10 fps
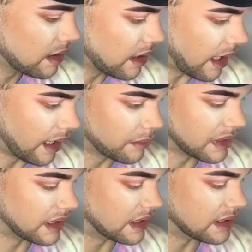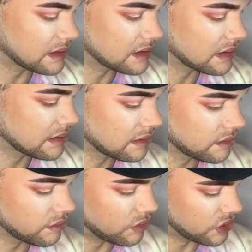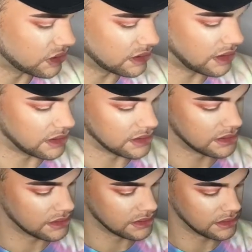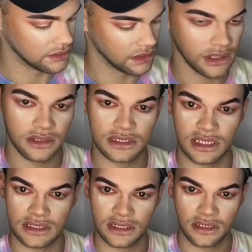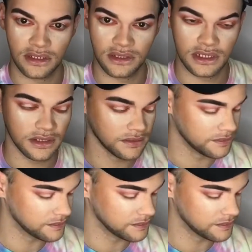I'm In It, which is this iridescent color here.